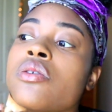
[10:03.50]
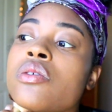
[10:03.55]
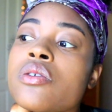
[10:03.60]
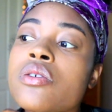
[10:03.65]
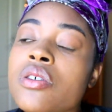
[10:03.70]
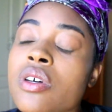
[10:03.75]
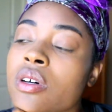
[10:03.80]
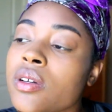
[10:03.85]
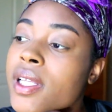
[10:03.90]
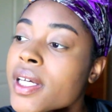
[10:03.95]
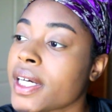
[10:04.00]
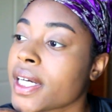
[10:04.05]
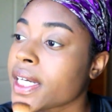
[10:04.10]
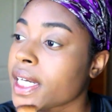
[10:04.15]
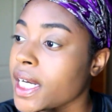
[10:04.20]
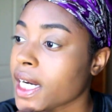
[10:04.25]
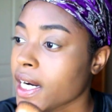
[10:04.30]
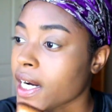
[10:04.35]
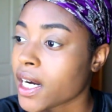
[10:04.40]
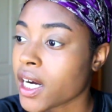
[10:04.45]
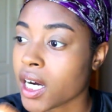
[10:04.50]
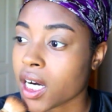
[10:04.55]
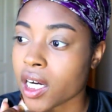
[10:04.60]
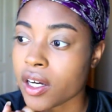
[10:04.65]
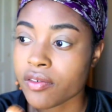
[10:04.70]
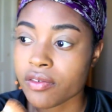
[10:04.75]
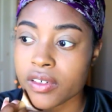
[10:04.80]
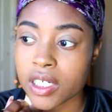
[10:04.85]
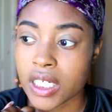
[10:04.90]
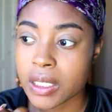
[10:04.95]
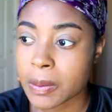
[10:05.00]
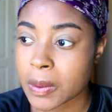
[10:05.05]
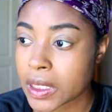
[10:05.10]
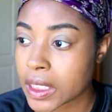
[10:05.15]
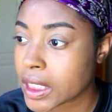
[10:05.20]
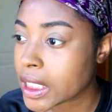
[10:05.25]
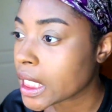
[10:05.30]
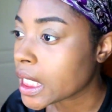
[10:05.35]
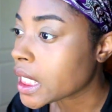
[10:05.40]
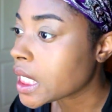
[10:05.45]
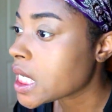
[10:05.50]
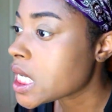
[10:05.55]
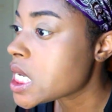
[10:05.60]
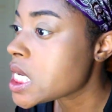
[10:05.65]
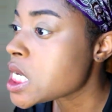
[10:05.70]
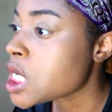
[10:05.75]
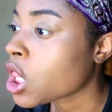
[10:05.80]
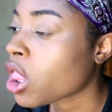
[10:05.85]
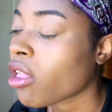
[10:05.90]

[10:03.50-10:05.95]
so like i've already been thinking